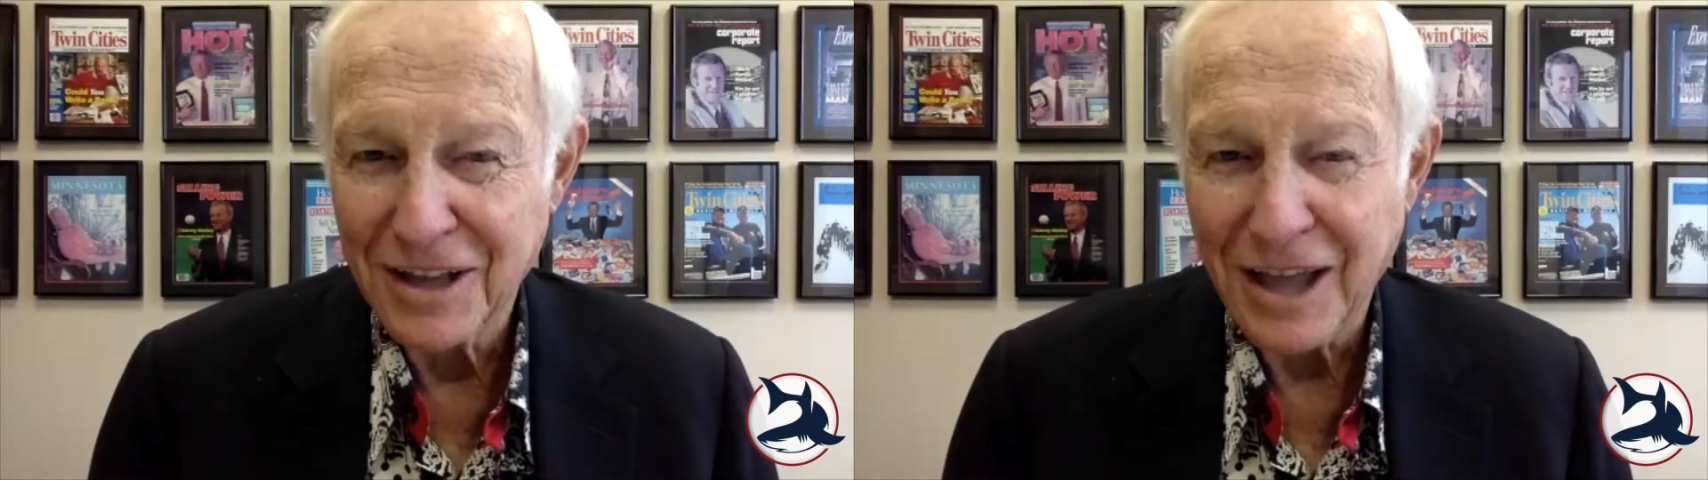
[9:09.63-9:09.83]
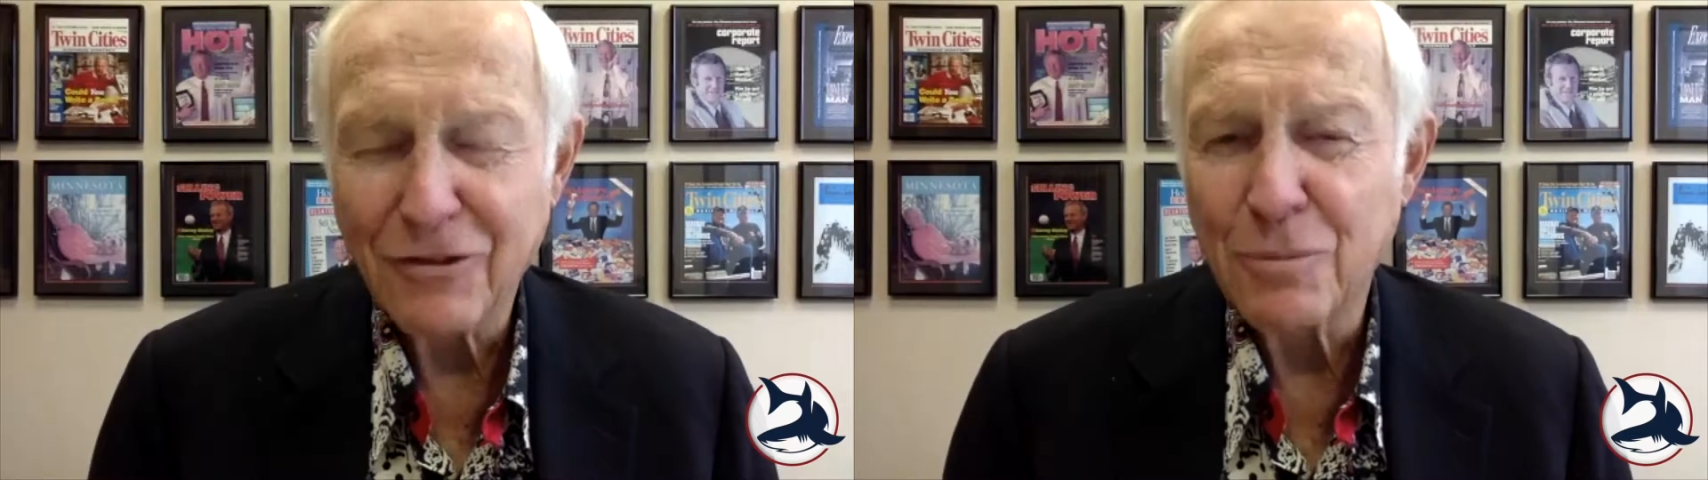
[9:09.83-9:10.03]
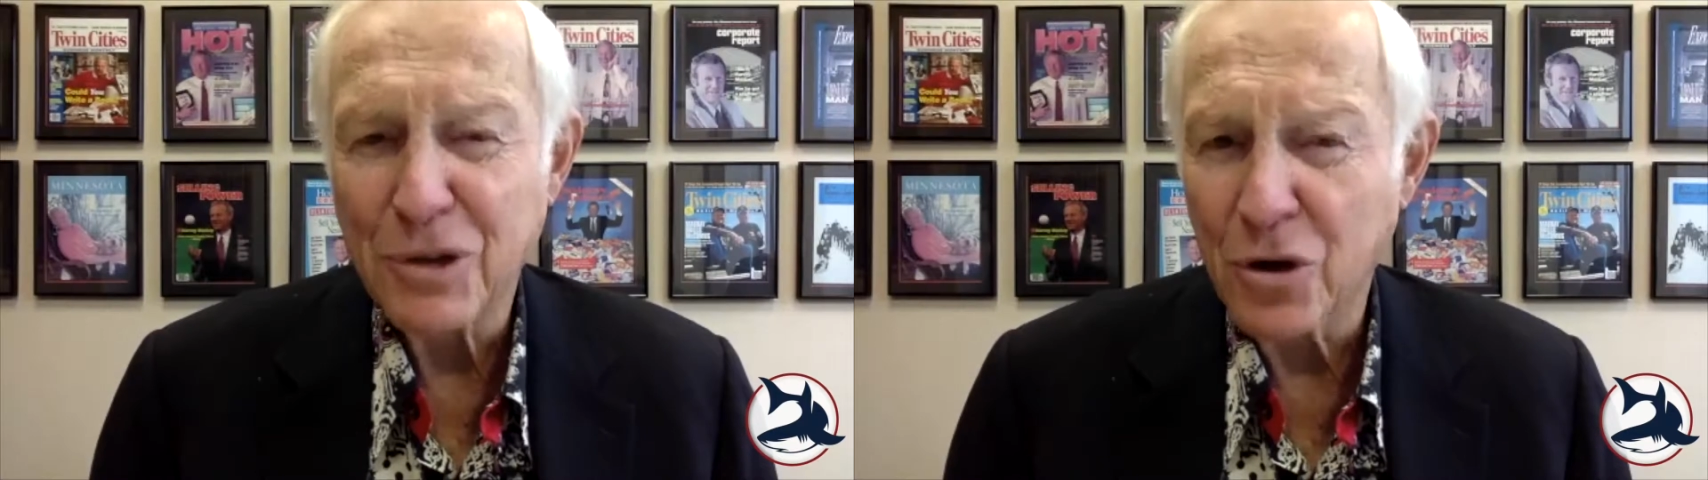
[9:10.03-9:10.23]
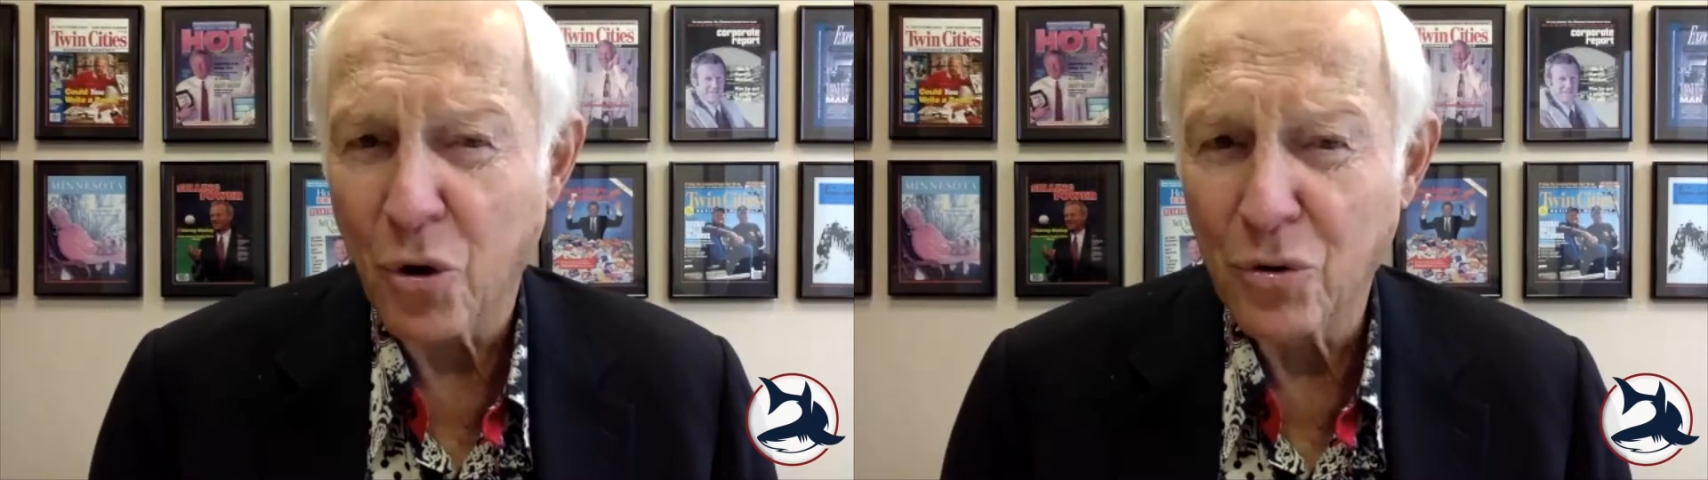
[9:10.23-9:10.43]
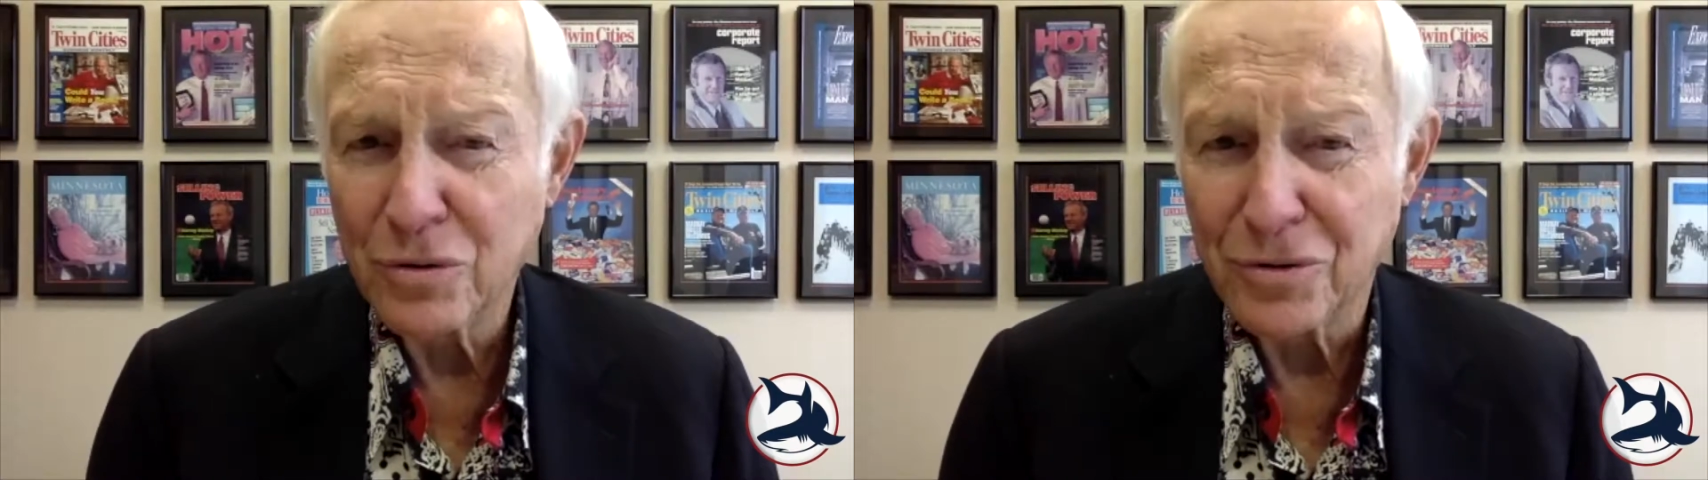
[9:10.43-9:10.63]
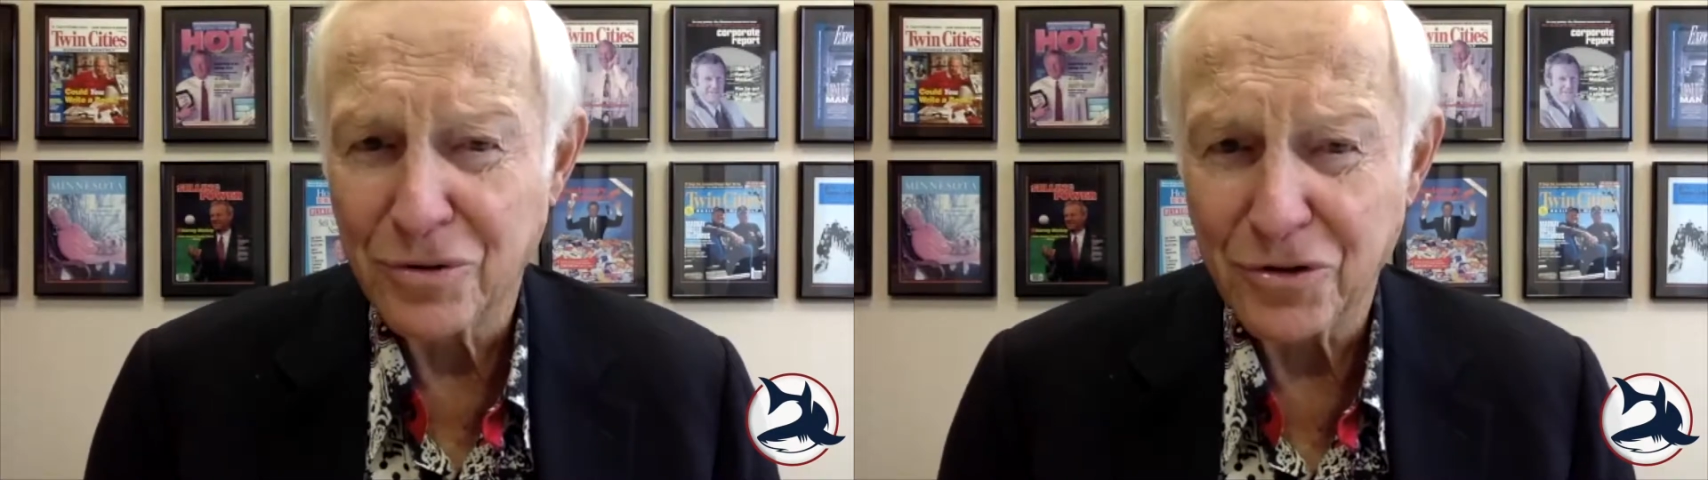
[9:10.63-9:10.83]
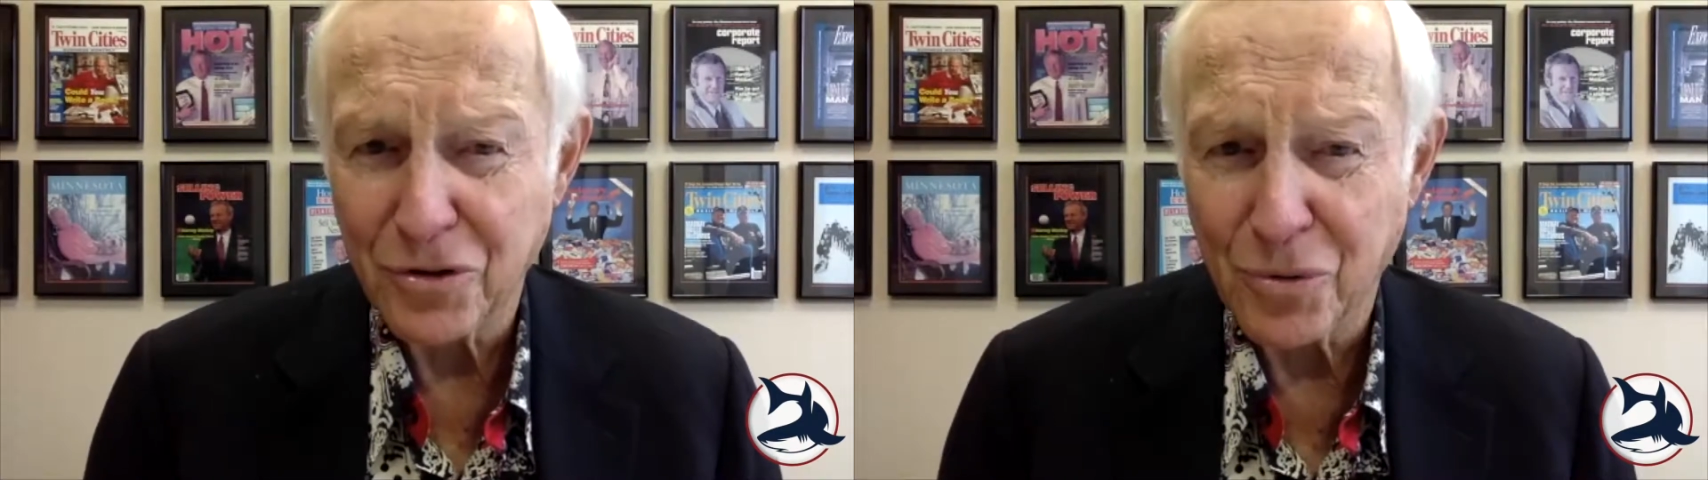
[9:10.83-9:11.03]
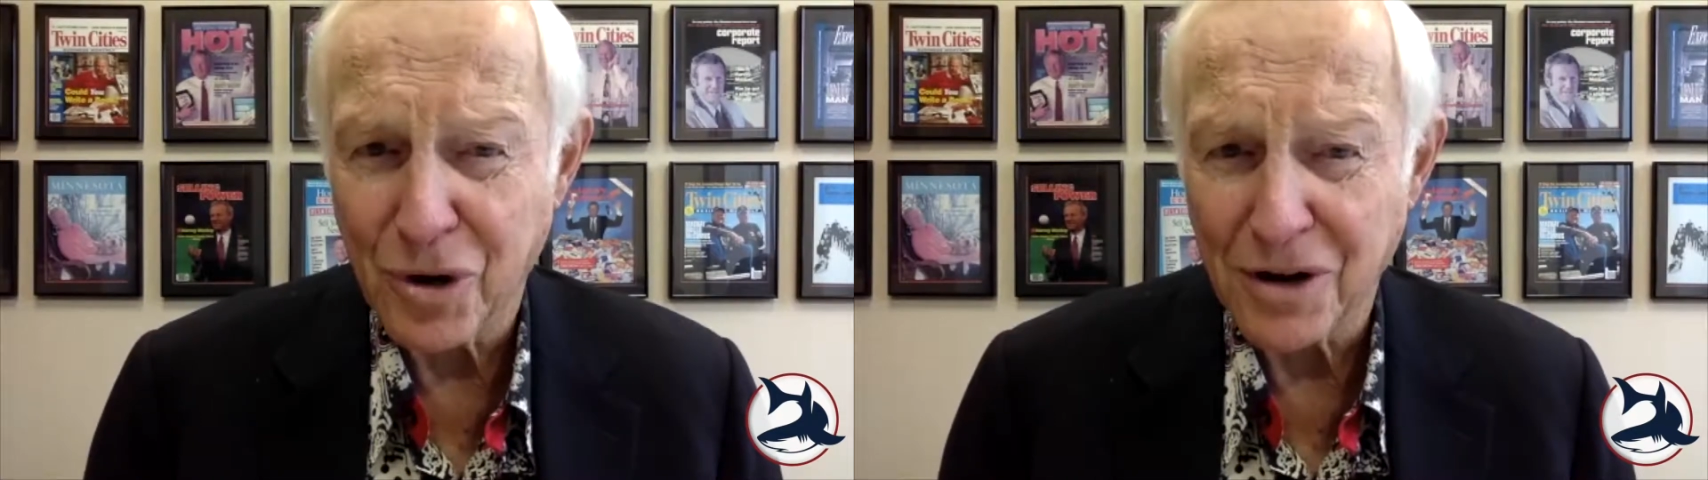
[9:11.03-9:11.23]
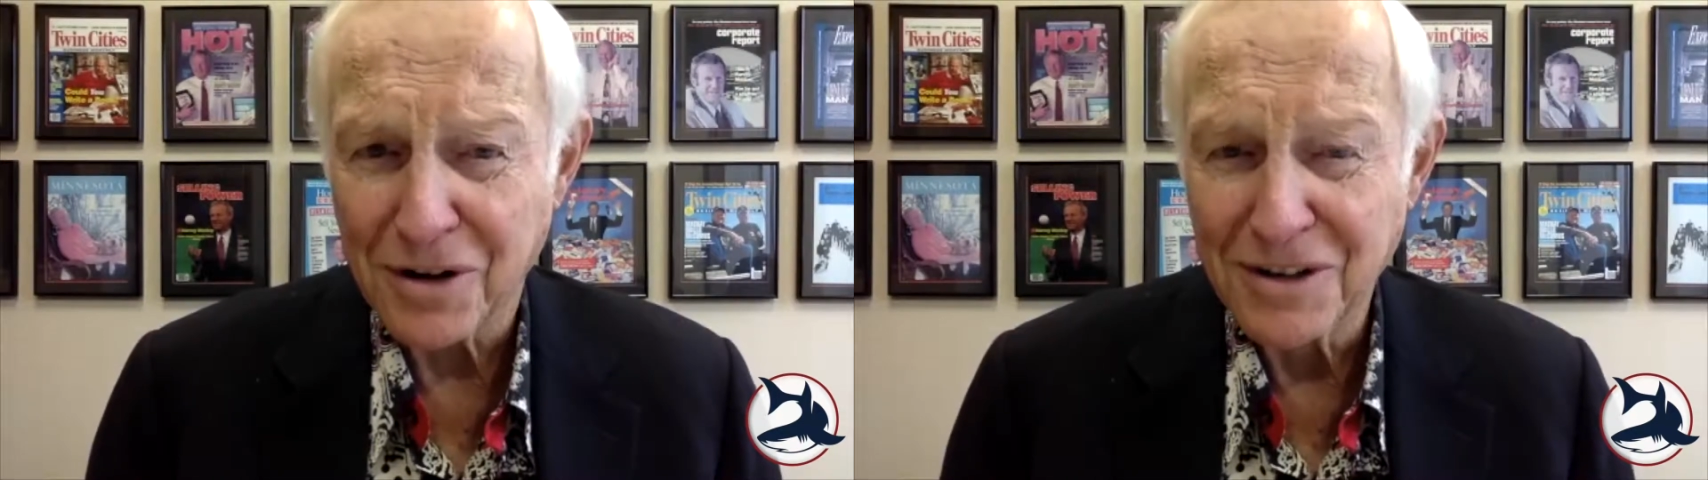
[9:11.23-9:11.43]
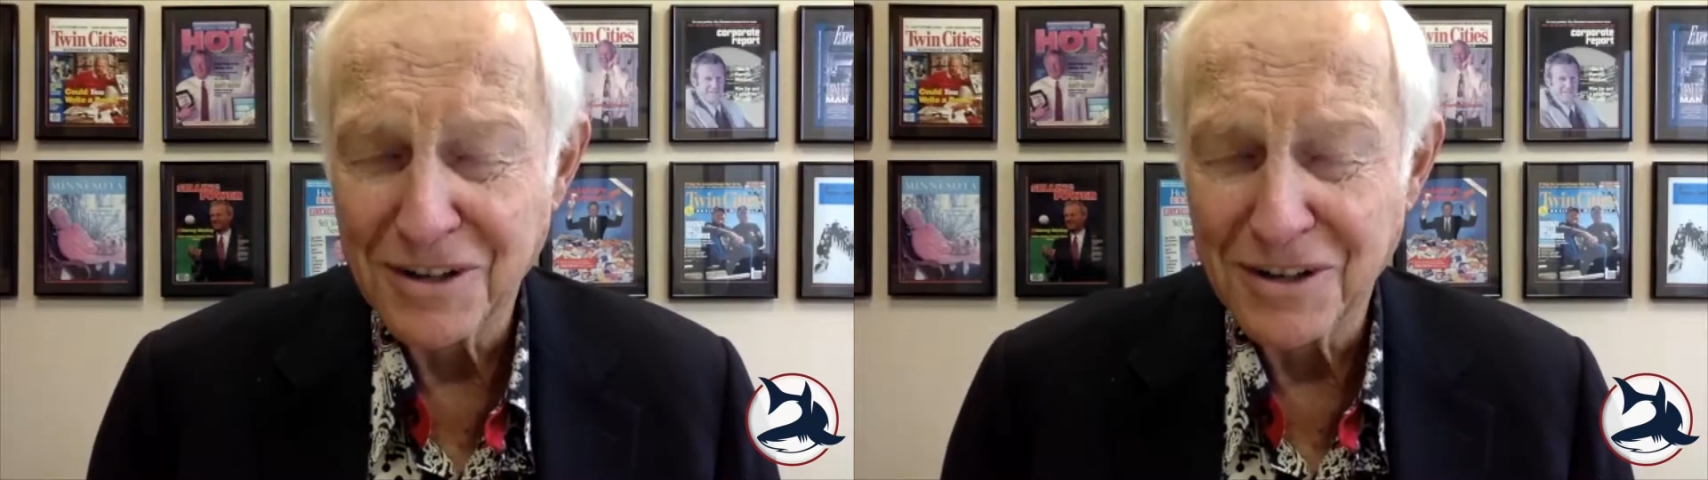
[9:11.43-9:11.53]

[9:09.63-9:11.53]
have to be older than you are.